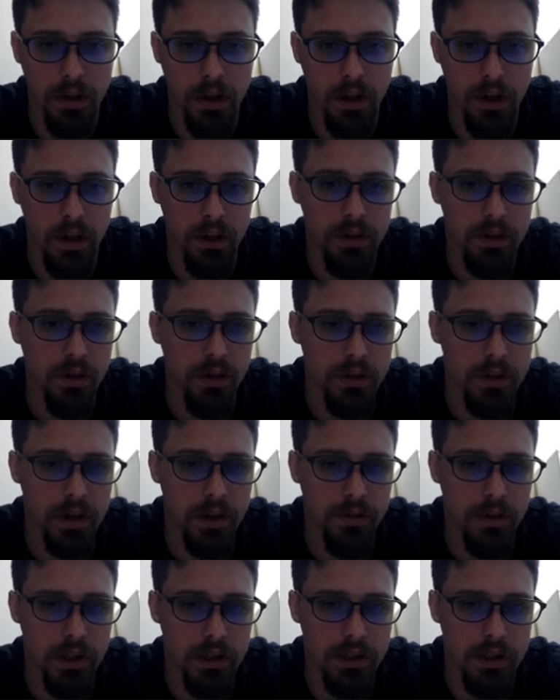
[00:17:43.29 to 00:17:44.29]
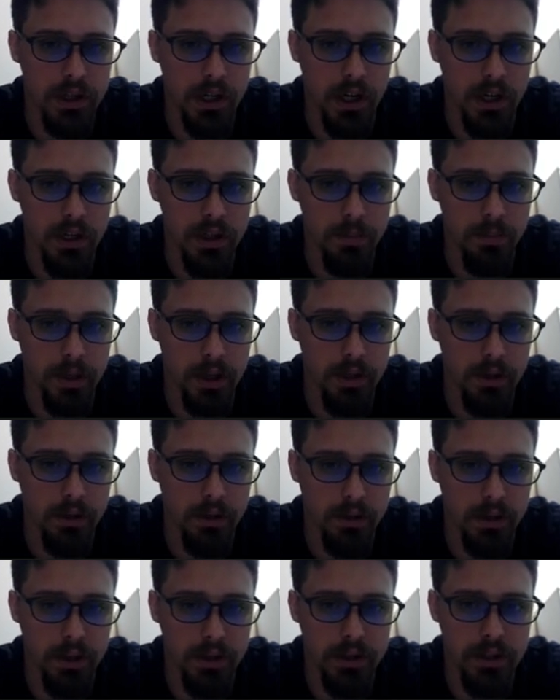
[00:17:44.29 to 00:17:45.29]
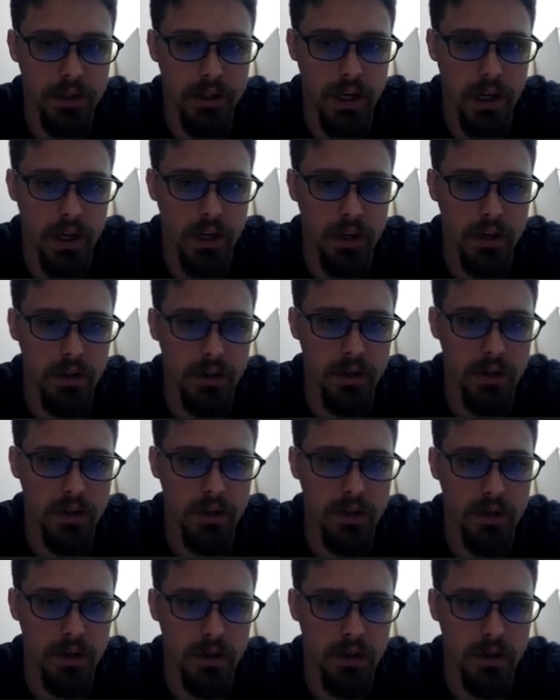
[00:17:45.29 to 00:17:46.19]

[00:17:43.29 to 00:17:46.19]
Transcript: You also have the exchange, but the exchange,